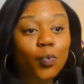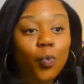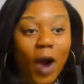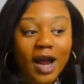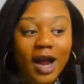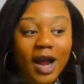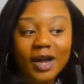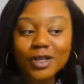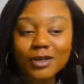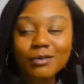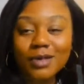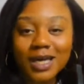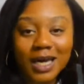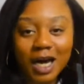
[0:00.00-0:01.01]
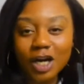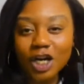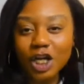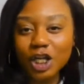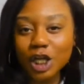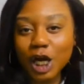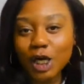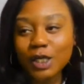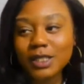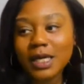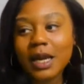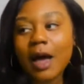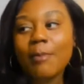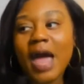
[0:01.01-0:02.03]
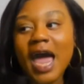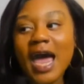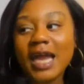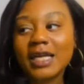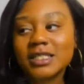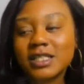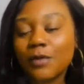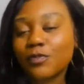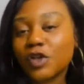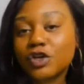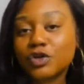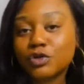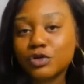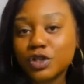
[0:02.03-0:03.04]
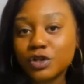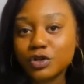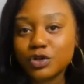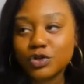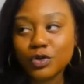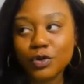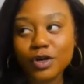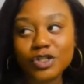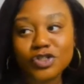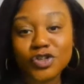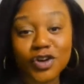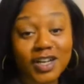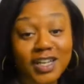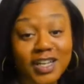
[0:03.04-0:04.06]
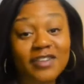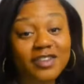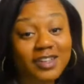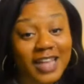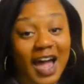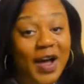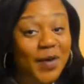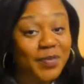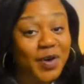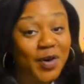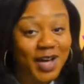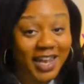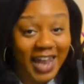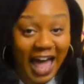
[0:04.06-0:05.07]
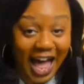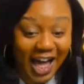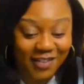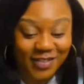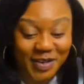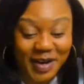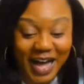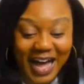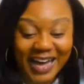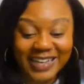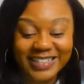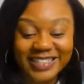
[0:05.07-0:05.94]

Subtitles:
right when you get an alert that I'm adding something new to the store, shortly after that, I'm going live, you guys.